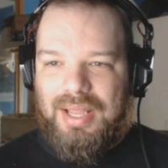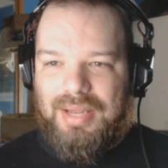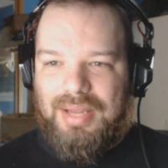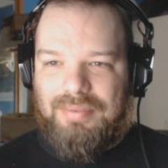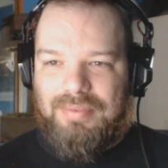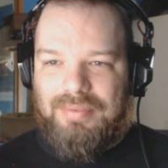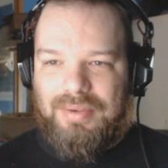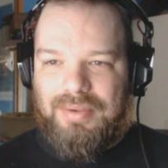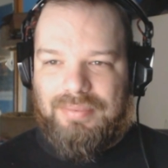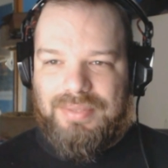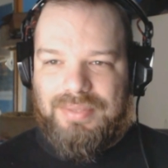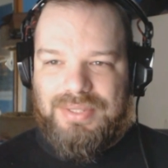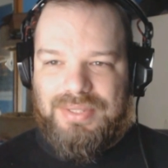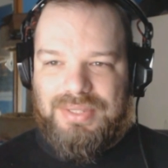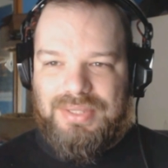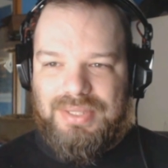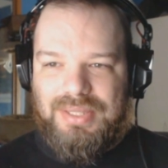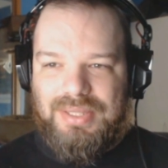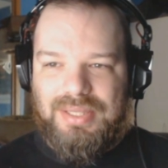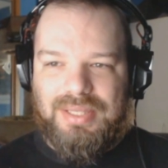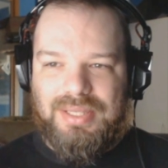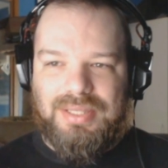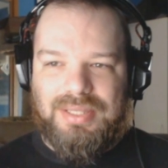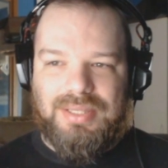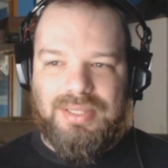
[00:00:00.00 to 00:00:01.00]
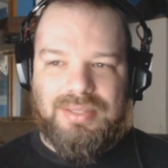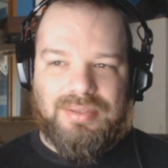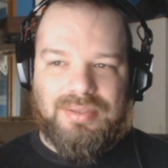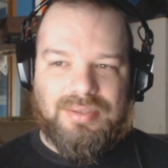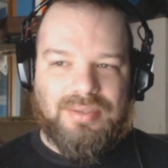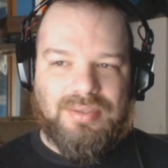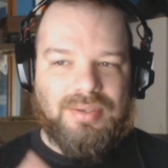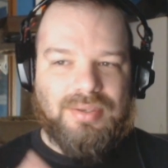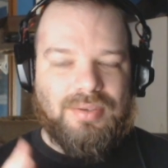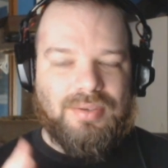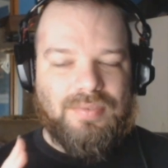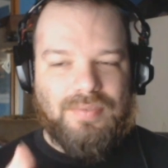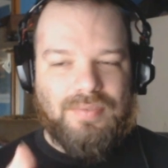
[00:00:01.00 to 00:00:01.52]
and Rivet City
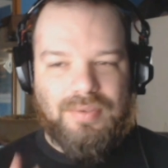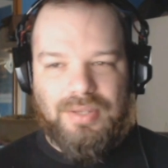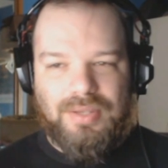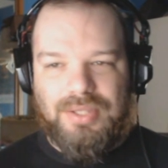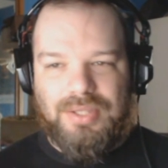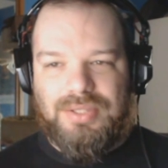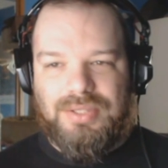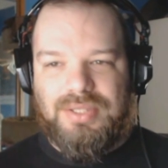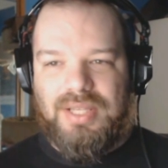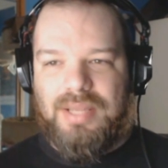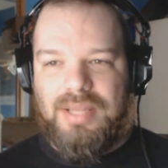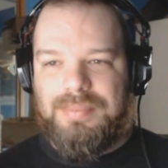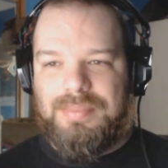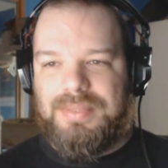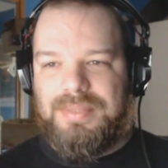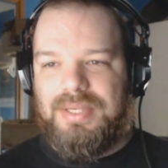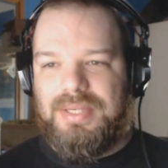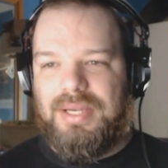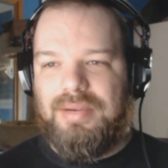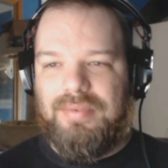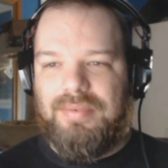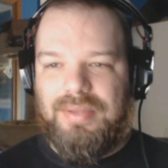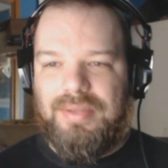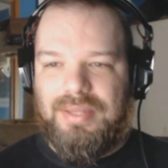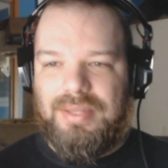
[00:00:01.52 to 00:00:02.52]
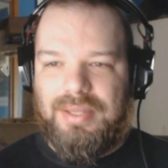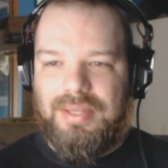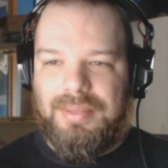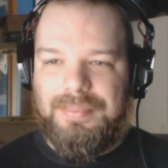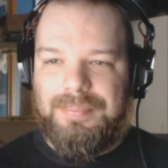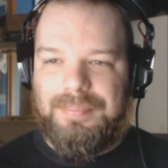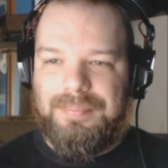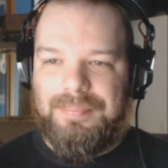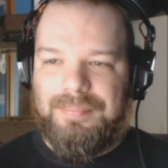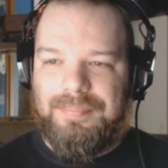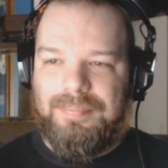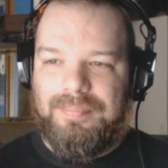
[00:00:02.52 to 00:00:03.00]
for the shops and everything.